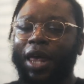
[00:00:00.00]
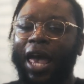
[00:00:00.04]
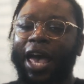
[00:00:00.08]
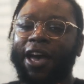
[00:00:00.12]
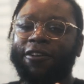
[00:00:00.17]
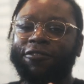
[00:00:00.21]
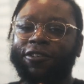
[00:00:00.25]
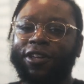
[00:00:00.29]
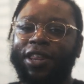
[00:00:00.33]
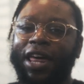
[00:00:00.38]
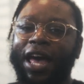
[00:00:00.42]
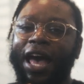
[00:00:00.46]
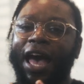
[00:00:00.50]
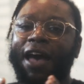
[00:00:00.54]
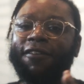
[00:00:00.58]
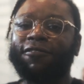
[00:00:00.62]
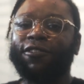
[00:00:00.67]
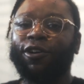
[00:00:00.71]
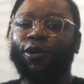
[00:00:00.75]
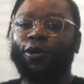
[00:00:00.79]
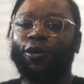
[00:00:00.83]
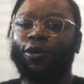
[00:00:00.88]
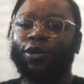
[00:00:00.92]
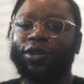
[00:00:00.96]
after that,
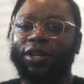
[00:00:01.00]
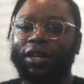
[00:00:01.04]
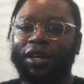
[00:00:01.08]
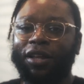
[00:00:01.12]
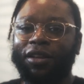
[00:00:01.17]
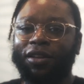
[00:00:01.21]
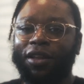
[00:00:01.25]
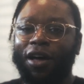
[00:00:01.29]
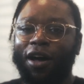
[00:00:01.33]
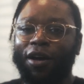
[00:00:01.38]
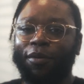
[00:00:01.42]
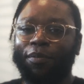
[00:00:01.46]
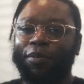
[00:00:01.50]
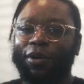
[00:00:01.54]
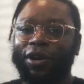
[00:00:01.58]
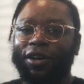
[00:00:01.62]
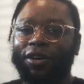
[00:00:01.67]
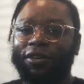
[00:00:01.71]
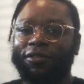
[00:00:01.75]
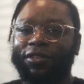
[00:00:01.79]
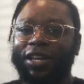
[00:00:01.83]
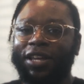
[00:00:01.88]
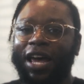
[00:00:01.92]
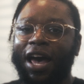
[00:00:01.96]
after holding a long
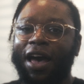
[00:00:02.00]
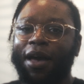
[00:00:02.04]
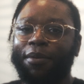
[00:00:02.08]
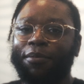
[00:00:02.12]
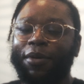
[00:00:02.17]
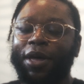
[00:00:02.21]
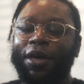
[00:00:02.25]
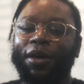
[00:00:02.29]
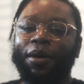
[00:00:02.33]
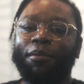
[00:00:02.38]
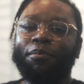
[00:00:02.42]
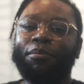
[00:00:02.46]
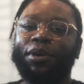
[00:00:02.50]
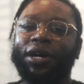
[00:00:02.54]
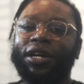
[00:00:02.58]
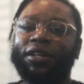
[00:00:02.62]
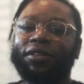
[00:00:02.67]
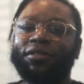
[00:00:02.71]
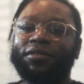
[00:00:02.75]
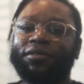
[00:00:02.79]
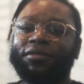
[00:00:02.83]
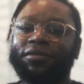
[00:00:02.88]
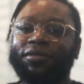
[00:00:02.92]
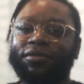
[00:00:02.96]
period of time.
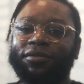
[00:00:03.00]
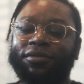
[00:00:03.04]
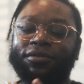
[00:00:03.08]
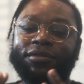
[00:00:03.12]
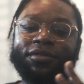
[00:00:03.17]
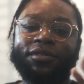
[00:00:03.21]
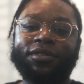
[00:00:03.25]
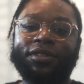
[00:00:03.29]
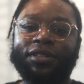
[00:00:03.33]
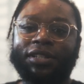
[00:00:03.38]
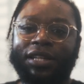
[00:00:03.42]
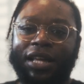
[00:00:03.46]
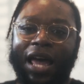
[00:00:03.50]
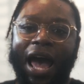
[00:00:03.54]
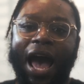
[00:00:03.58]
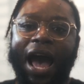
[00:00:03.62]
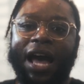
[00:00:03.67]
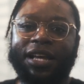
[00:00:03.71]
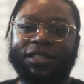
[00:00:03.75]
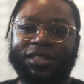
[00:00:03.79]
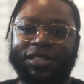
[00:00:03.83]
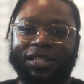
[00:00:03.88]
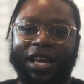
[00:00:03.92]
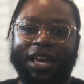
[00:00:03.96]
But
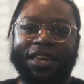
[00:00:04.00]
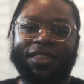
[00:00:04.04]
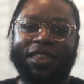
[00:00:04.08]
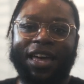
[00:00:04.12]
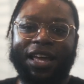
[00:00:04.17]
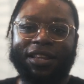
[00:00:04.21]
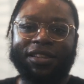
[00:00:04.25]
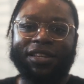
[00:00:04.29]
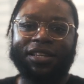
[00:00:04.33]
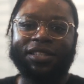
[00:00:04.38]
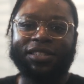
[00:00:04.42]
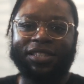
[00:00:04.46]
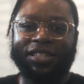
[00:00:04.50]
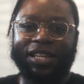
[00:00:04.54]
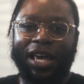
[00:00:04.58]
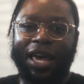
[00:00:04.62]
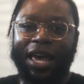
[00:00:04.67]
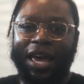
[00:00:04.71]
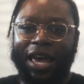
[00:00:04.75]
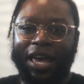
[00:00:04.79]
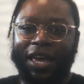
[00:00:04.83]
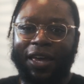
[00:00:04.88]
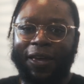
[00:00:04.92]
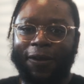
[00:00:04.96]
I say that to
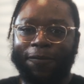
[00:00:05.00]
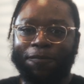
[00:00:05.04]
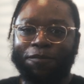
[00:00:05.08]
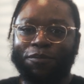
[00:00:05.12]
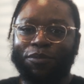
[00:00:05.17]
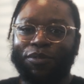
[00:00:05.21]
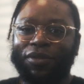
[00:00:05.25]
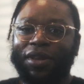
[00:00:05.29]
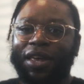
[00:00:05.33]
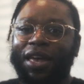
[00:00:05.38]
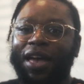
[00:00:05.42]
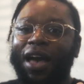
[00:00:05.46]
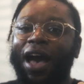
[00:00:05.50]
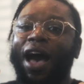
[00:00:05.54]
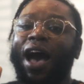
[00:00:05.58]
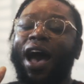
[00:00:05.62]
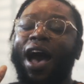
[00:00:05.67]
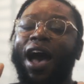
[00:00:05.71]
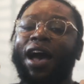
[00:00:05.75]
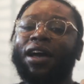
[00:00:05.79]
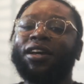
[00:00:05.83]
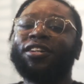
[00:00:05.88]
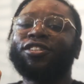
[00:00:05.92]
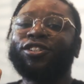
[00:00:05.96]
say, I